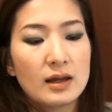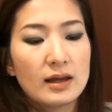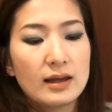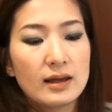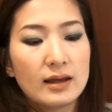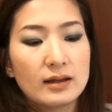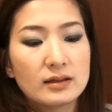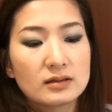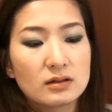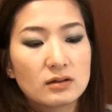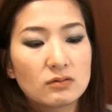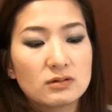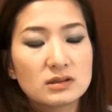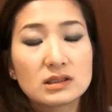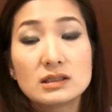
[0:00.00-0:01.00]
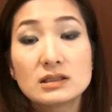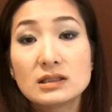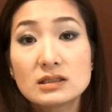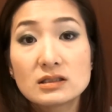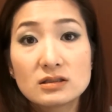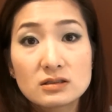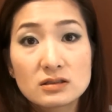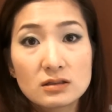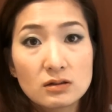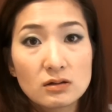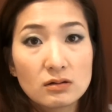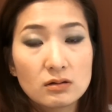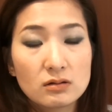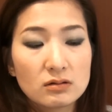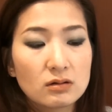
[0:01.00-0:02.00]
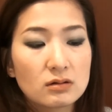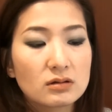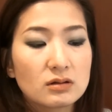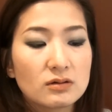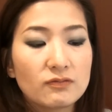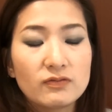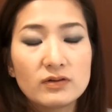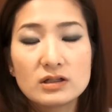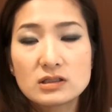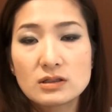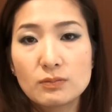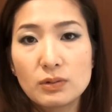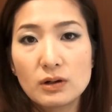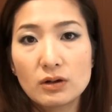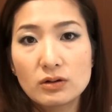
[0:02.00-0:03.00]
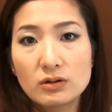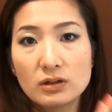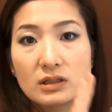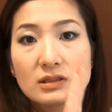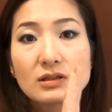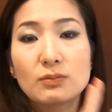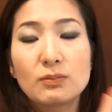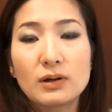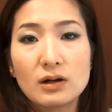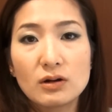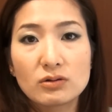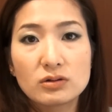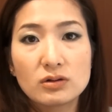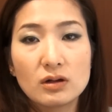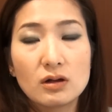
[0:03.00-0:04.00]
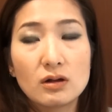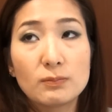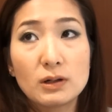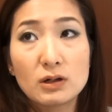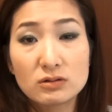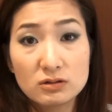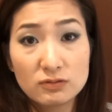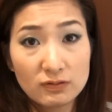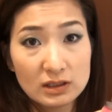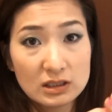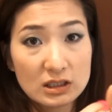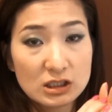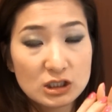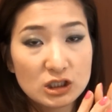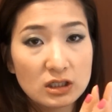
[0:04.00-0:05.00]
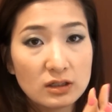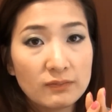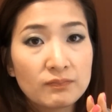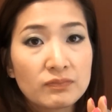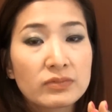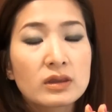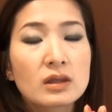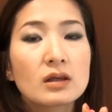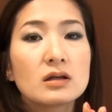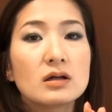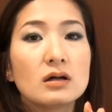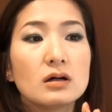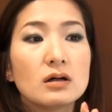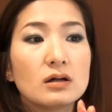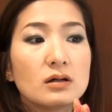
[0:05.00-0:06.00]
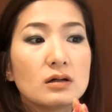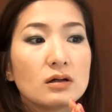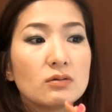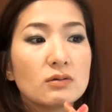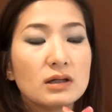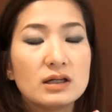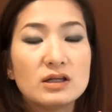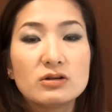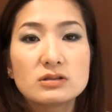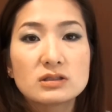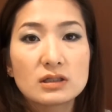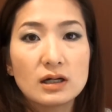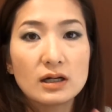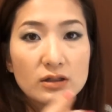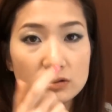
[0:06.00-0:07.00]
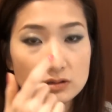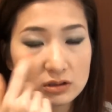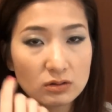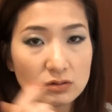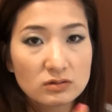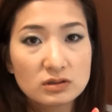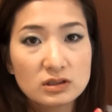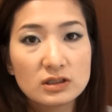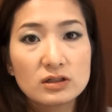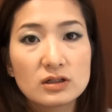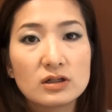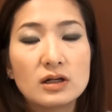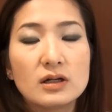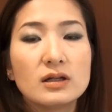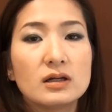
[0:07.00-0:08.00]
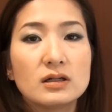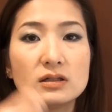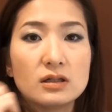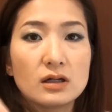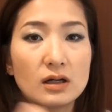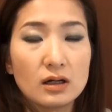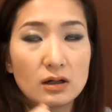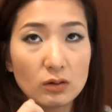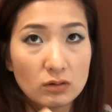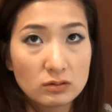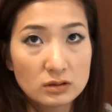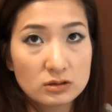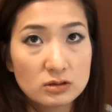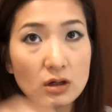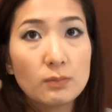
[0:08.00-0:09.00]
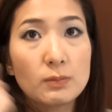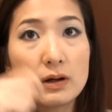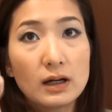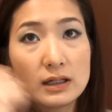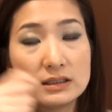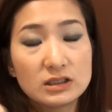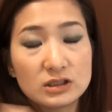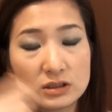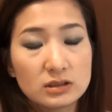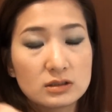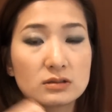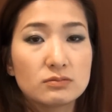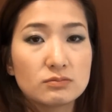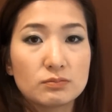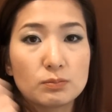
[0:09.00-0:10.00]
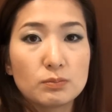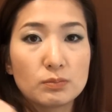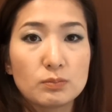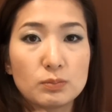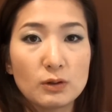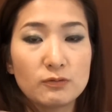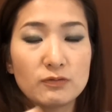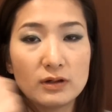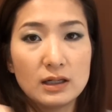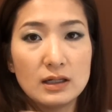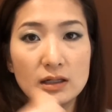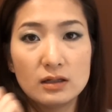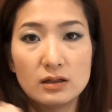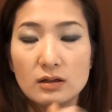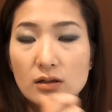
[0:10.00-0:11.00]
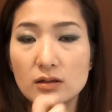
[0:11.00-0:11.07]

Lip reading: And well, since it's not the finishing powder, it's a powder foundation. When I use it, I use a concealer, and on the top I just buff it in